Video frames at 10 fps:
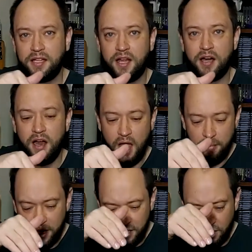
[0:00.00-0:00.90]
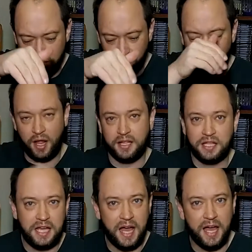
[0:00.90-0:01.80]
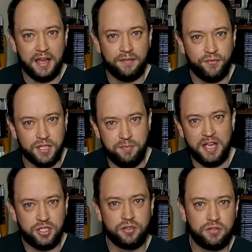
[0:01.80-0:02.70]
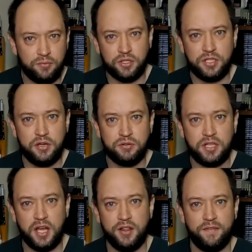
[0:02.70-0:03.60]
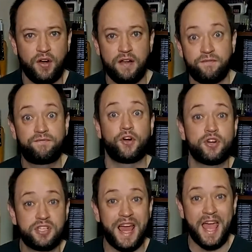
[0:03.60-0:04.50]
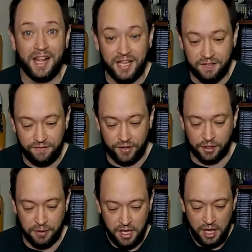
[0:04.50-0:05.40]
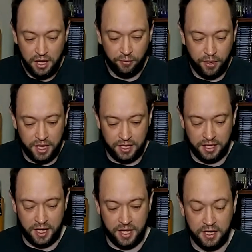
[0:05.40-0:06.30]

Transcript: there, but it looks more like the spacesuit that was used in the very first Alien film when